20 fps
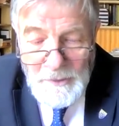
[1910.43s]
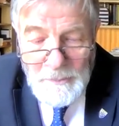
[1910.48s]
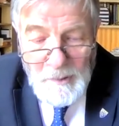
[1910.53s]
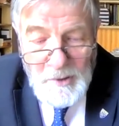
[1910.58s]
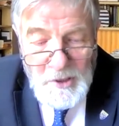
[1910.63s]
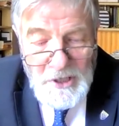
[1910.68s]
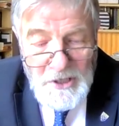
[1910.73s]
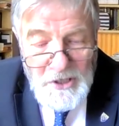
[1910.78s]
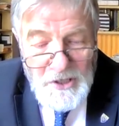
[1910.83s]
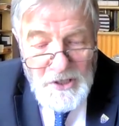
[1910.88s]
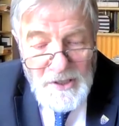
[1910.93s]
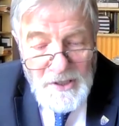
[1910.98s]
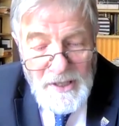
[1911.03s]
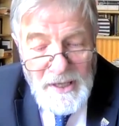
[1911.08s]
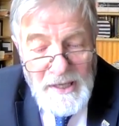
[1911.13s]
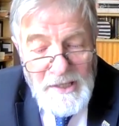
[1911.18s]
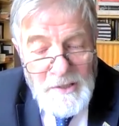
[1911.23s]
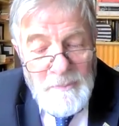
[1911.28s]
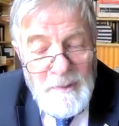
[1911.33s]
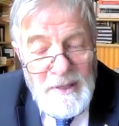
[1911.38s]
position
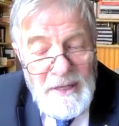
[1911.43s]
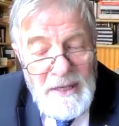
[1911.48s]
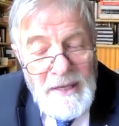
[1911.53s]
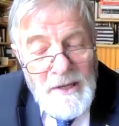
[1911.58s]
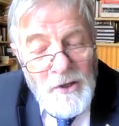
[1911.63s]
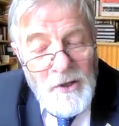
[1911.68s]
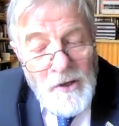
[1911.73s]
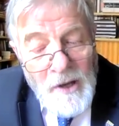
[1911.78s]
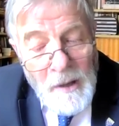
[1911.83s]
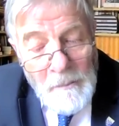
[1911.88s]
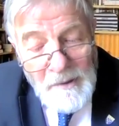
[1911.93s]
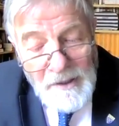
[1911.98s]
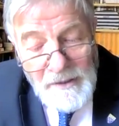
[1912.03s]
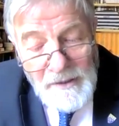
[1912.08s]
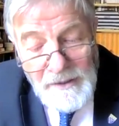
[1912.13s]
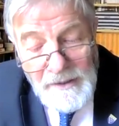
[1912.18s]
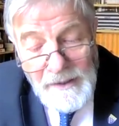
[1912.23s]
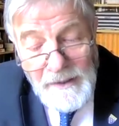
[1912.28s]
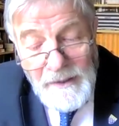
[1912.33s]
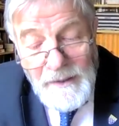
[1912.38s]
has been
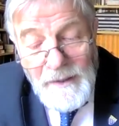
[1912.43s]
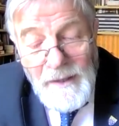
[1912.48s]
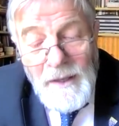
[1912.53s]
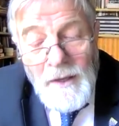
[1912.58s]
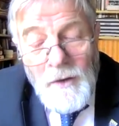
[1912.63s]
economically